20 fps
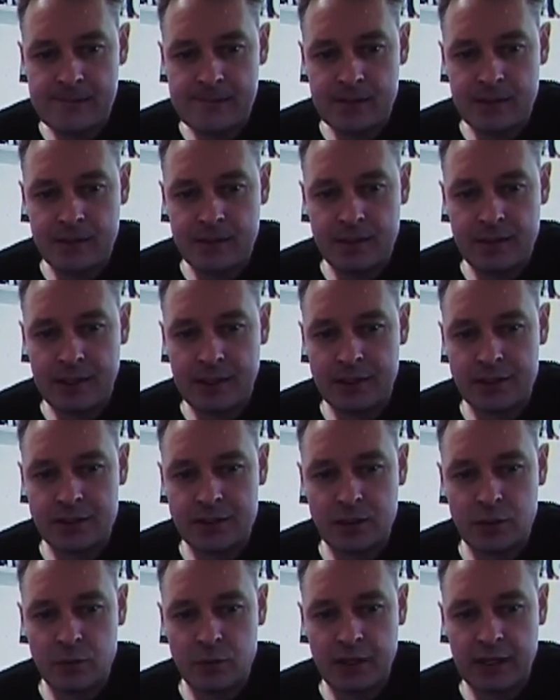connect
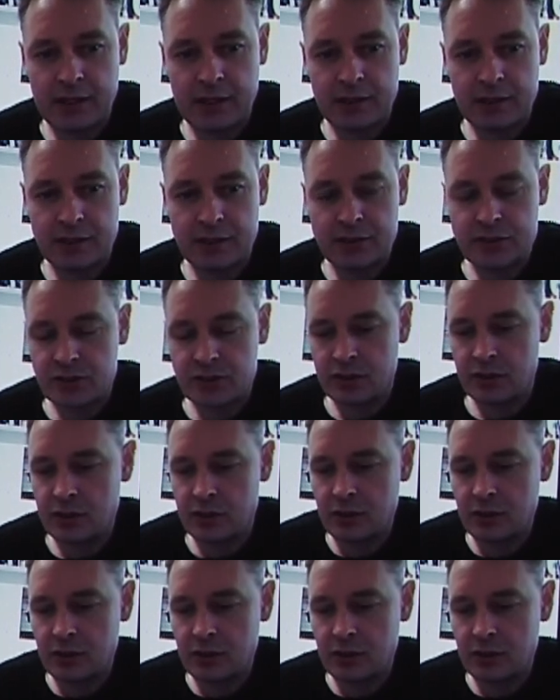directly to the